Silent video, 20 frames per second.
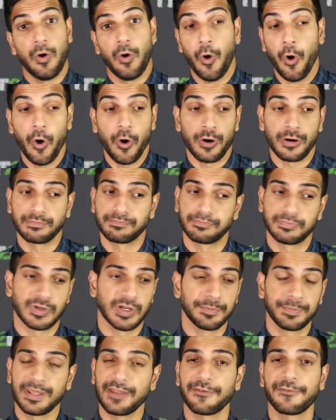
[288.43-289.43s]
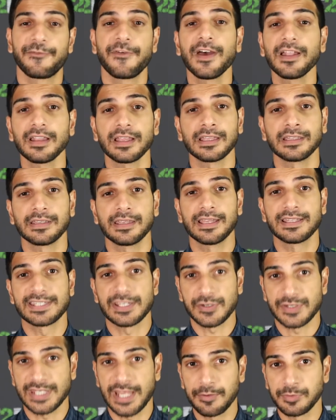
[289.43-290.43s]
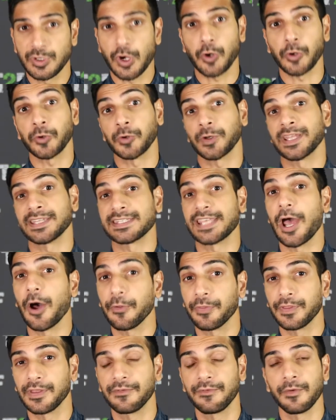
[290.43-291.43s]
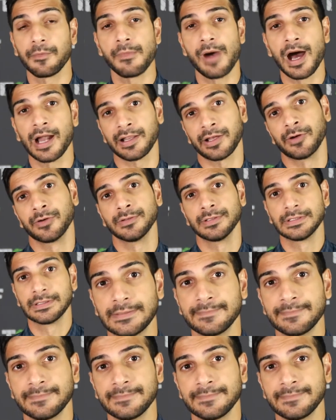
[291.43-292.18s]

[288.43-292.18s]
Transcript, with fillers: or could be a fill-in until Sam Darnold gets healthy from mono.